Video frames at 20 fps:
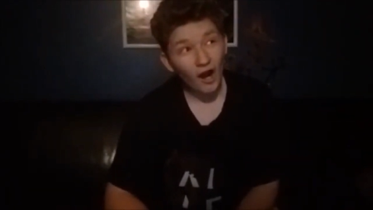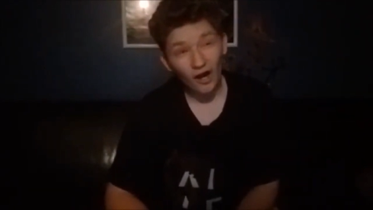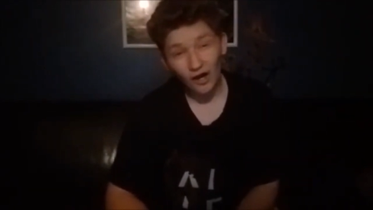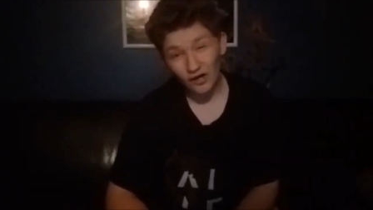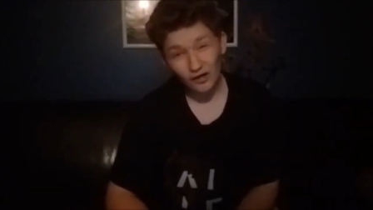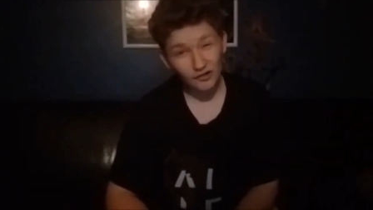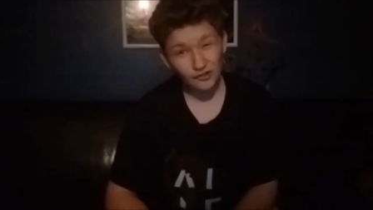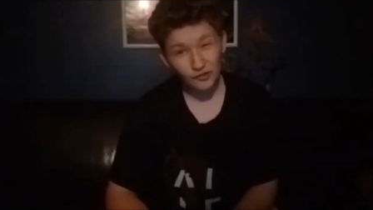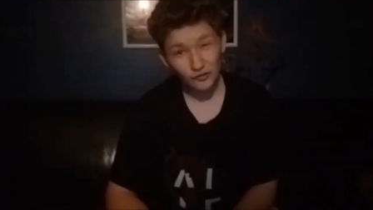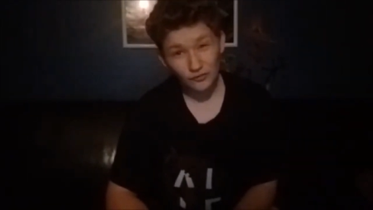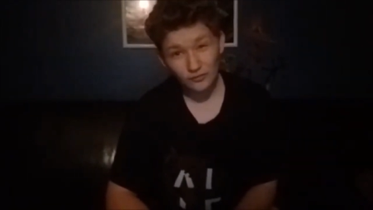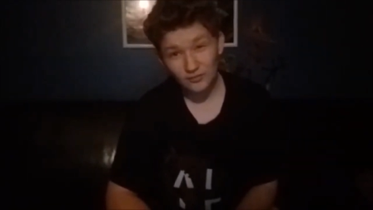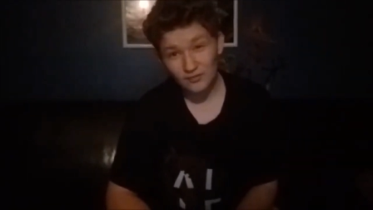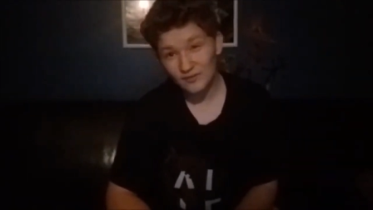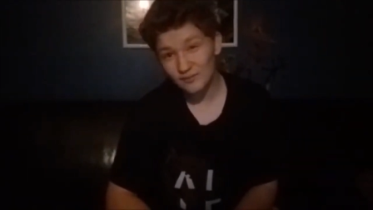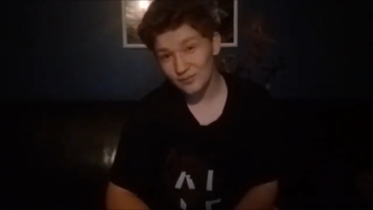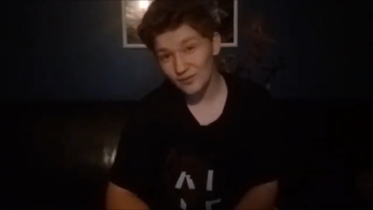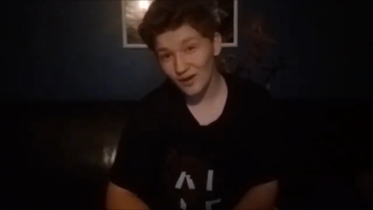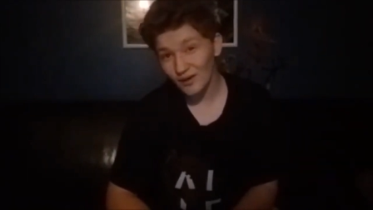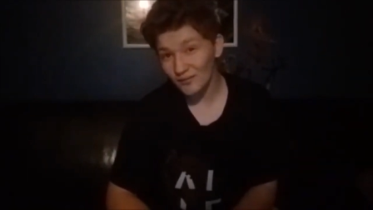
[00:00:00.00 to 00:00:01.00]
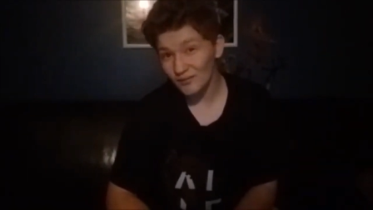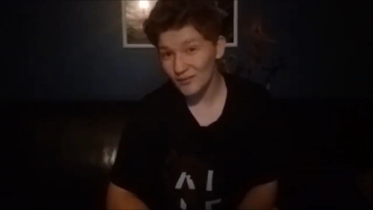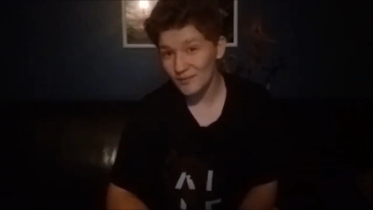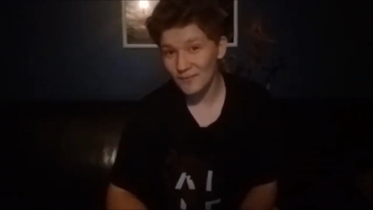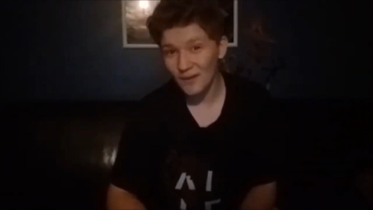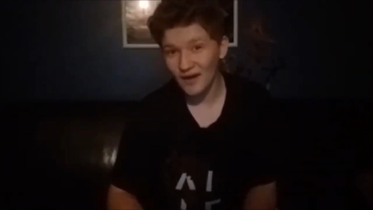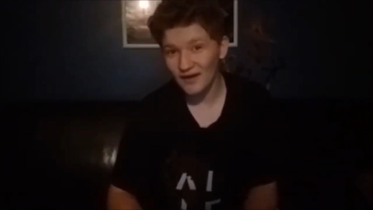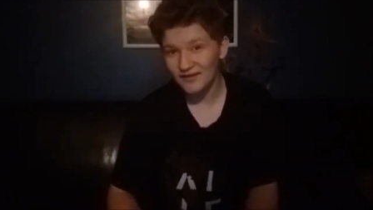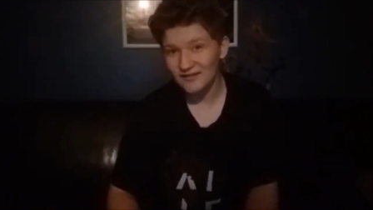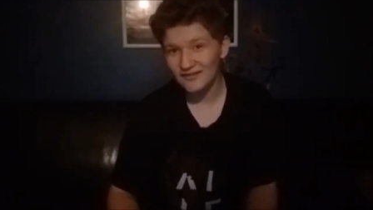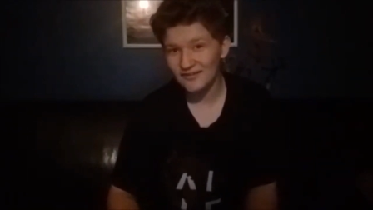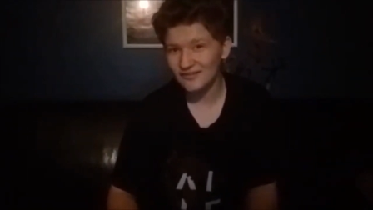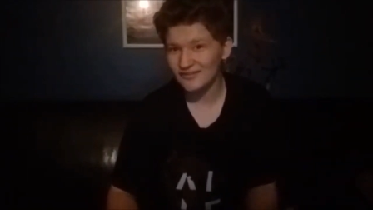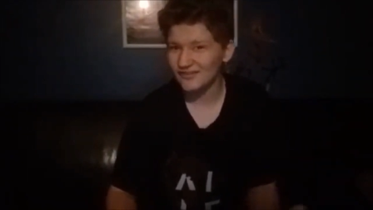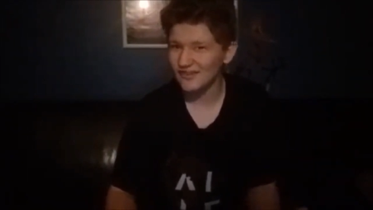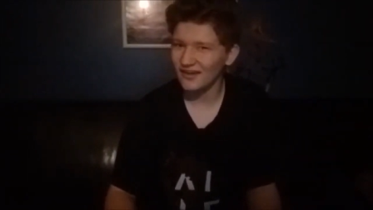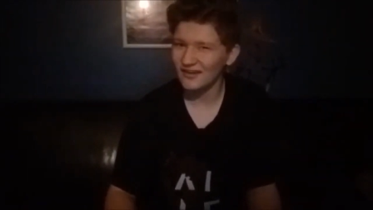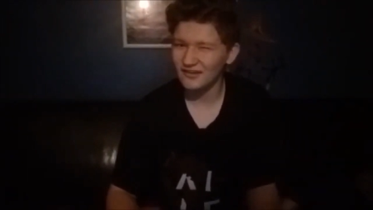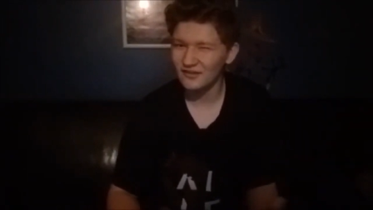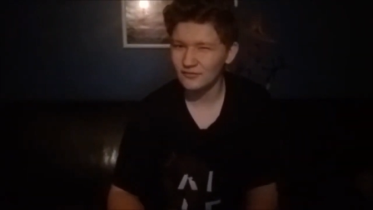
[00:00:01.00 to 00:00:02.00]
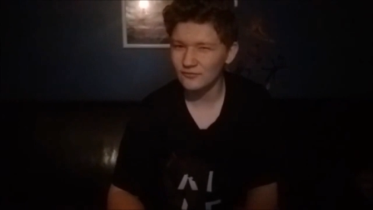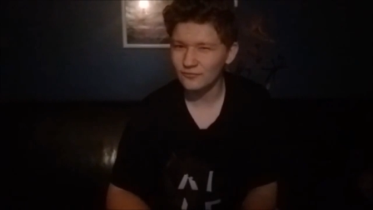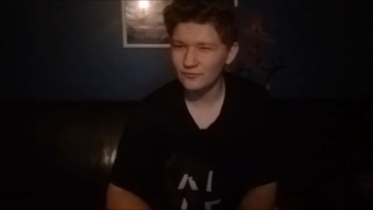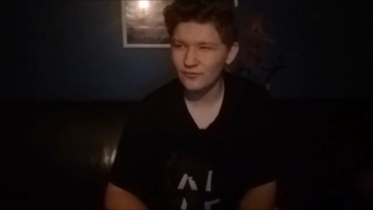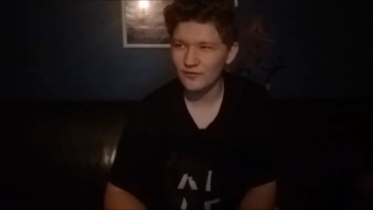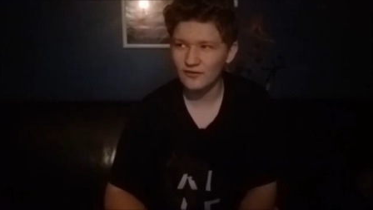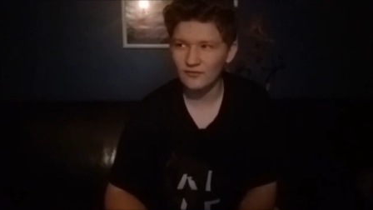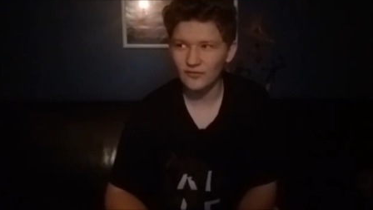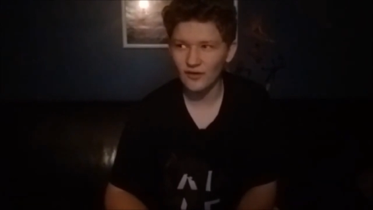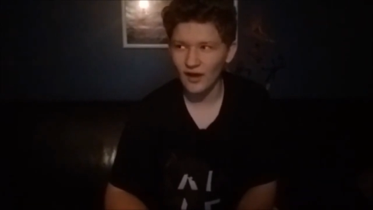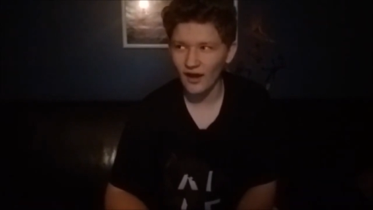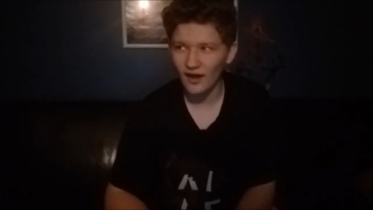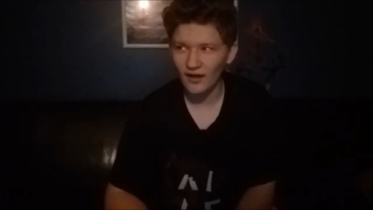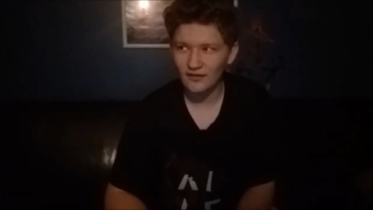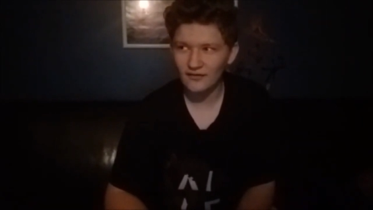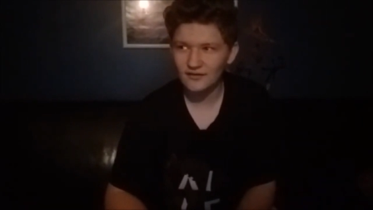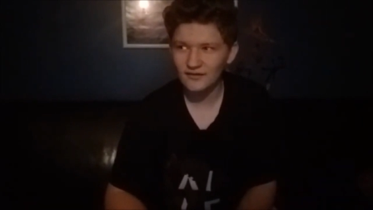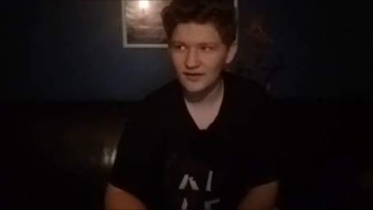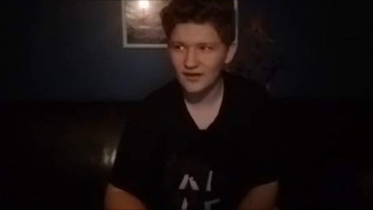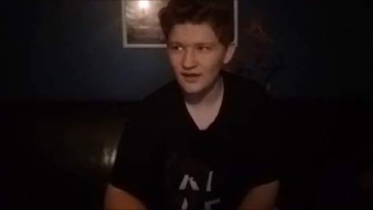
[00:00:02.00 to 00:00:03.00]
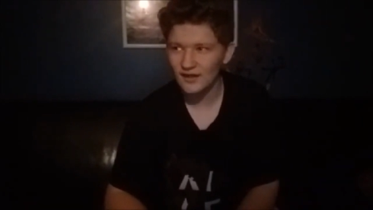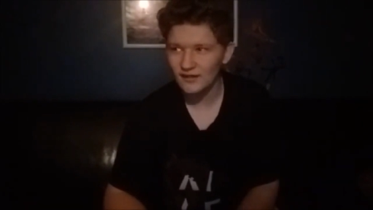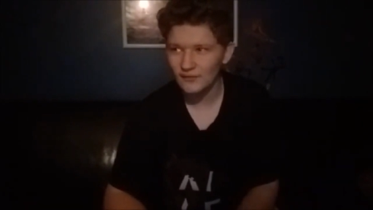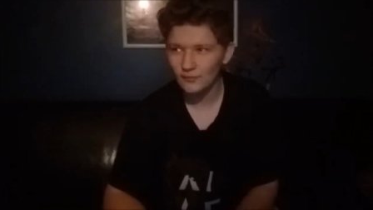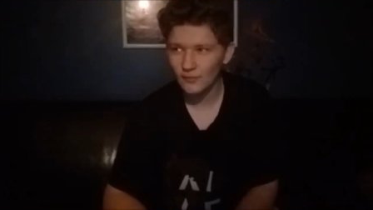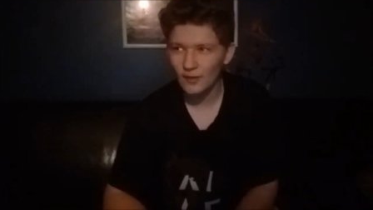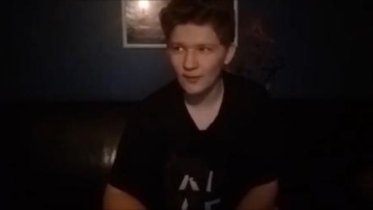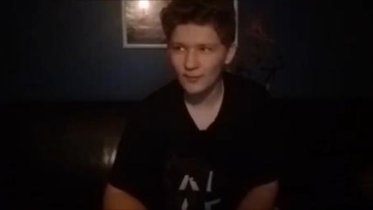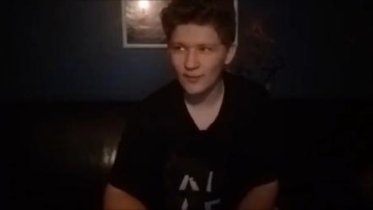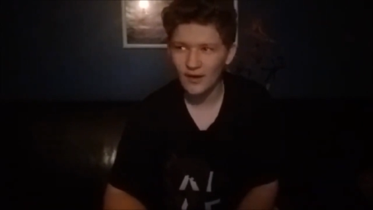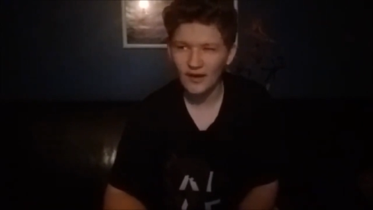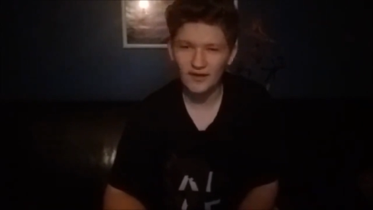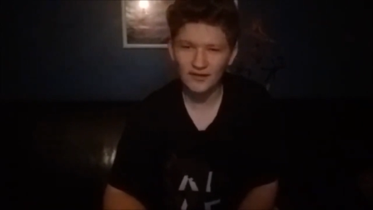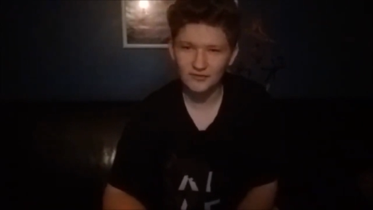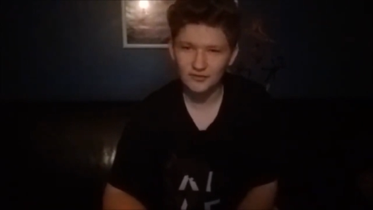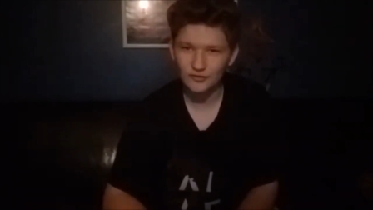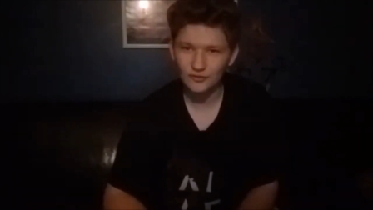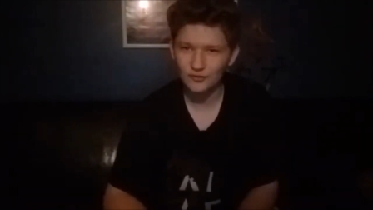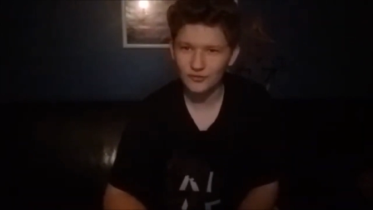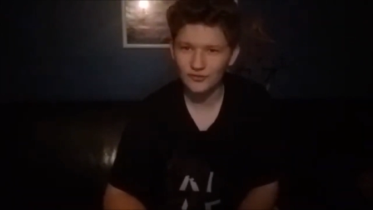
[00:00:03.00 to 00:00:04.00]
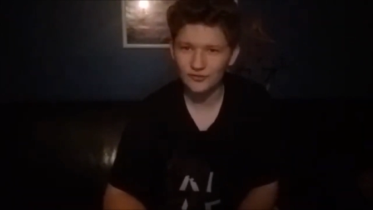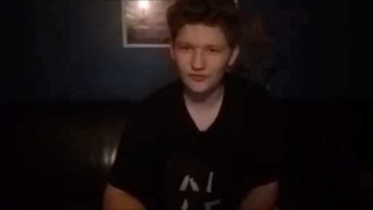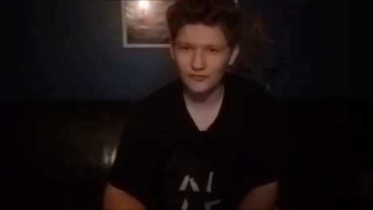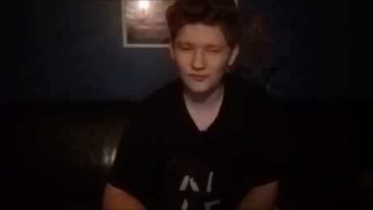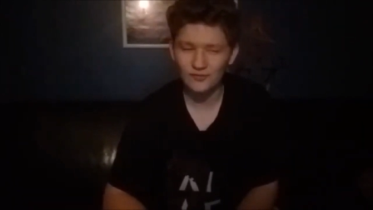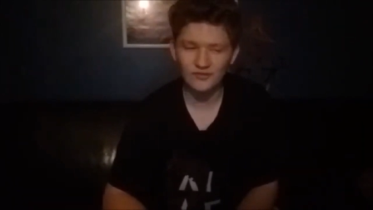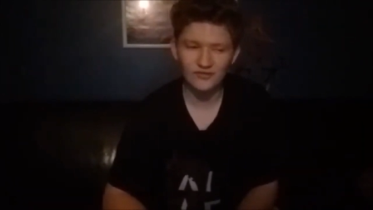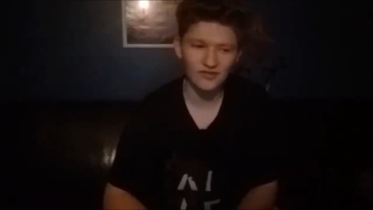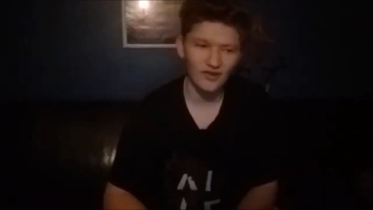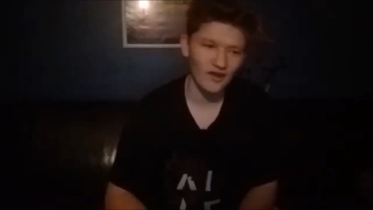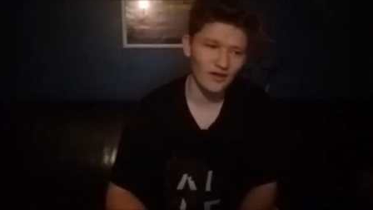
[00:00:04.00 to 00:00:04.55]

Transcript: arguably probably my second favorite holiday, right behind Christmas.